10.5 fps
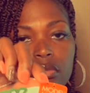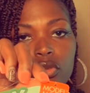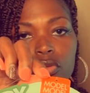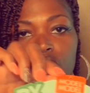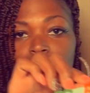
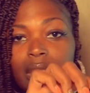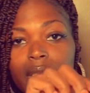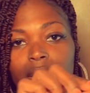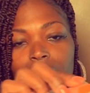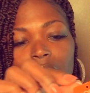little sheet
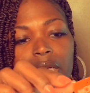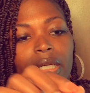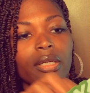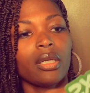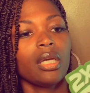looked
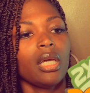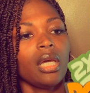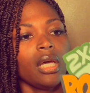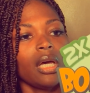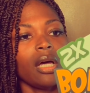like.
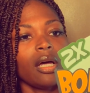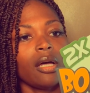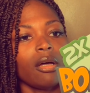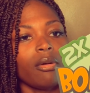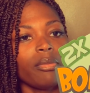
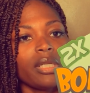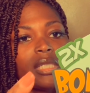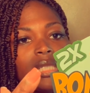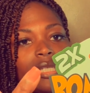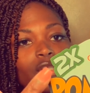
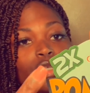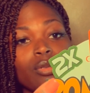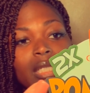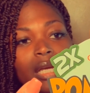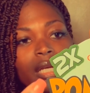It says
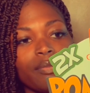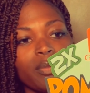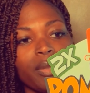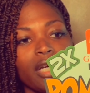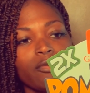2
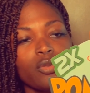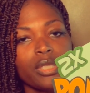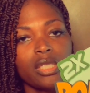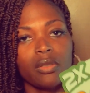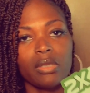times bomb
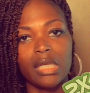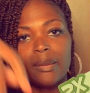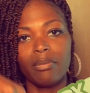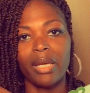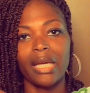twist. So
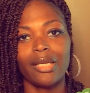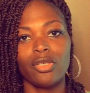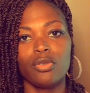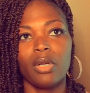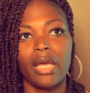in the
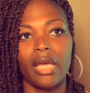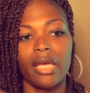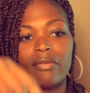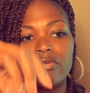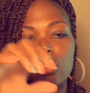pack, you will
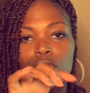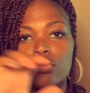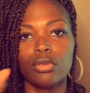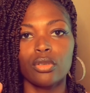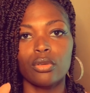have
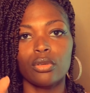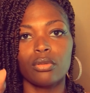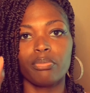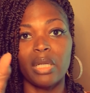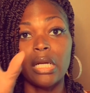2
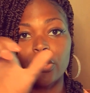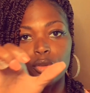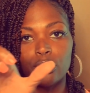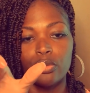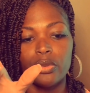little
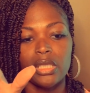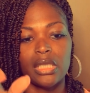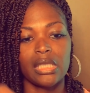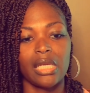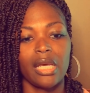bundles
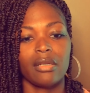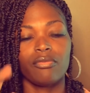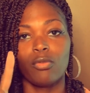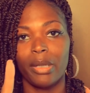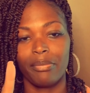inside
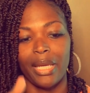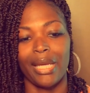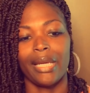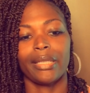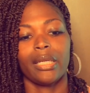of 1
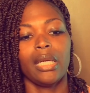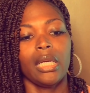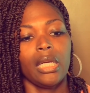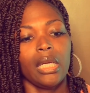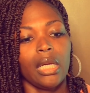pack.
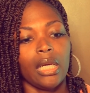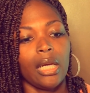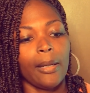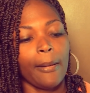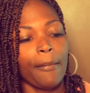
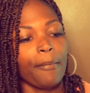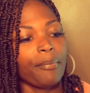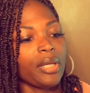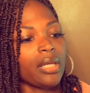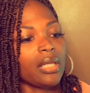
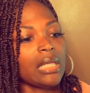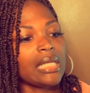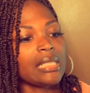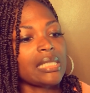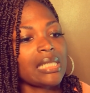But
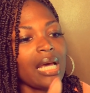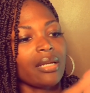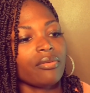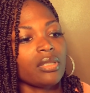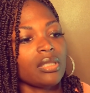
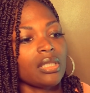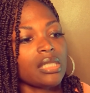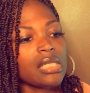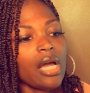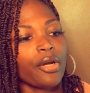inside of the
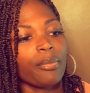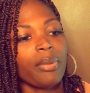entire